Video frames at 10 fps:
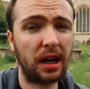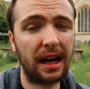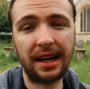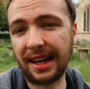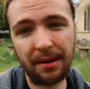
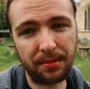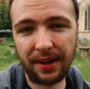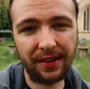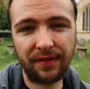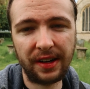I can't
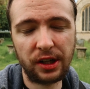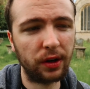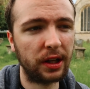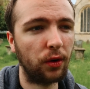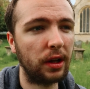pronounce French, you
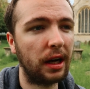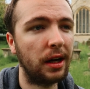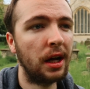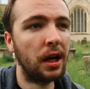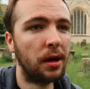already know that.
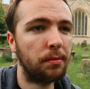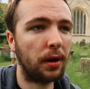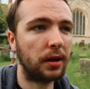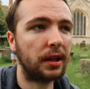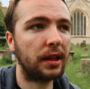
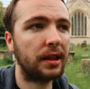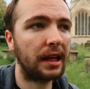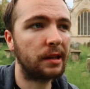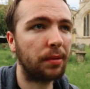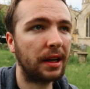But
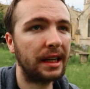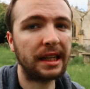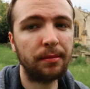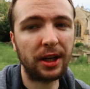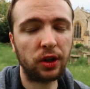this place
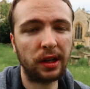is magical.